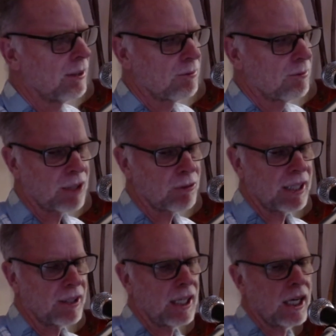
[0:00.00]
So anyway,
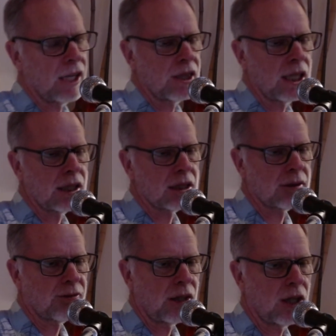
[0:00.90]
I think it's
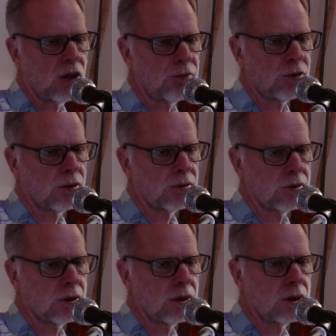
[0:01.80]
very helpful
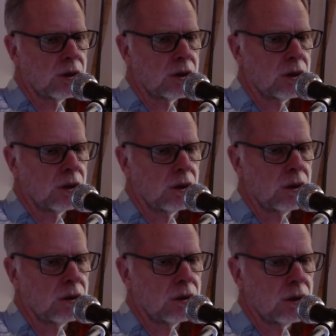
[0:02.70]

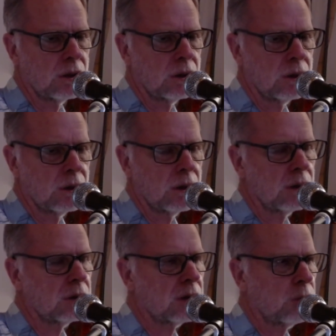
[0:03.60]
to
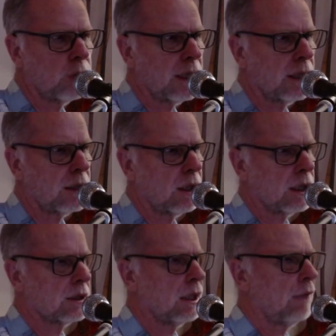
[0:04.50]

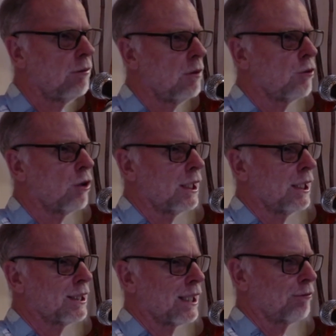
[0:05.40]
recognize if you've got any
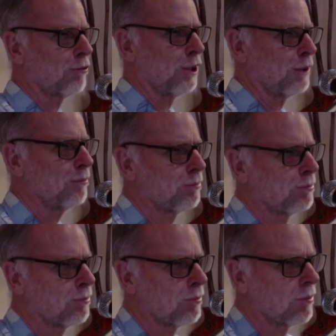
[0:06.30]
suffering,
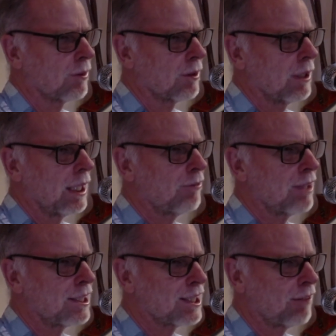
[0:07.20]
if
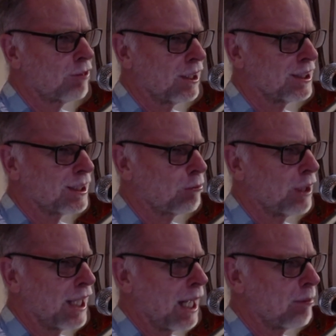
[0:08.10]
there's suffering somewhere
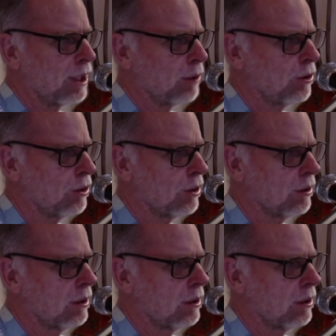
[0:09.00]
happening with you,